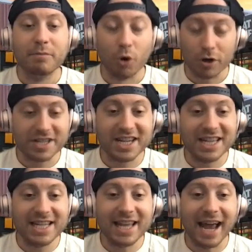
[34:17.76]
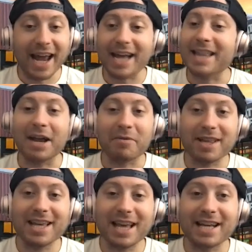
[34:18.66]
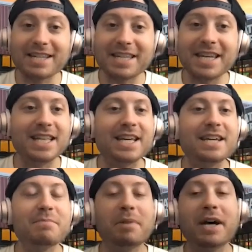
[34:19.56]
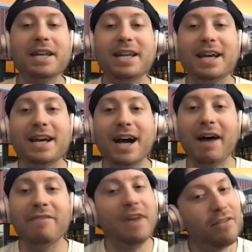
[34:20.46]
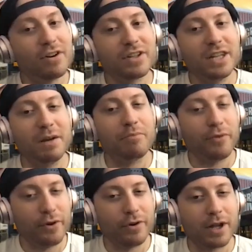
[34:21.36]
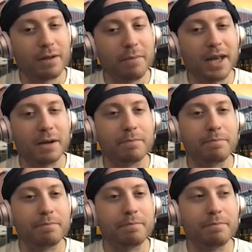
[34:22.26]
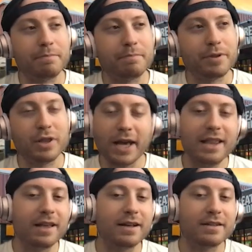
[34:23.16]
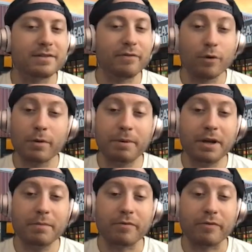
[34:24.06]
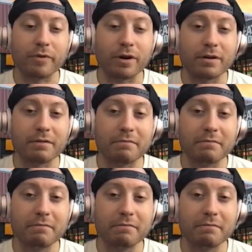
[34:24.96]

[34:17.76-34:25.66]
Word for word: More Steely Dan. They really like Steely. But I've never seen a brewery make a playlist for a beer before.